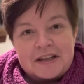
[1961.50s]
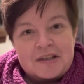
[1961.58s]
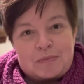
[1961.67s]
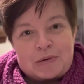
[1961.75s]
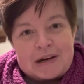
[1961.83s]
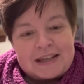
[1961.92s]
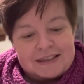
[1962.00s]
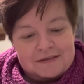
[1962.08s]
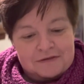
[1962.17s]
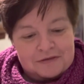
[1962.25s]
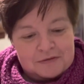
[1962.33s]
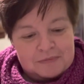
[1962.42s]
present
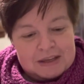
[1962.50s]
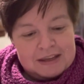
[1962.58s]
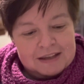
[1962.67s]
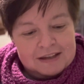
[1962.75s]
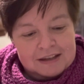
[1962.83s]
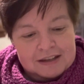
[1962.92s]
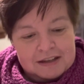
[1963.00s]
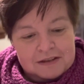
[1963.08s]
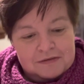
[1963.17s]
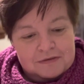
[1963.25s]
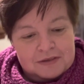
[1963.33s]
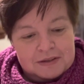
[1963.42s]
for me,
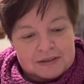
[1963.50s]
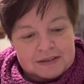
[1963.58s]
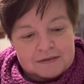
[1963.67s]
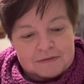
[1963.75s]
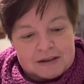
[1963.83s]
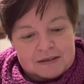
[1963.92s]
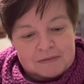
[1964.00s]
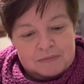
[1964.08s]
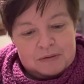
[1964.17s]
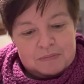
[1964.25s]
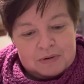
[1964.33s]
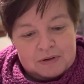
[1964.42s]
this
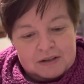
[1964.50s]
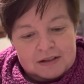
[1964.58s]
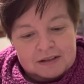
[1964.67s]
recipe book.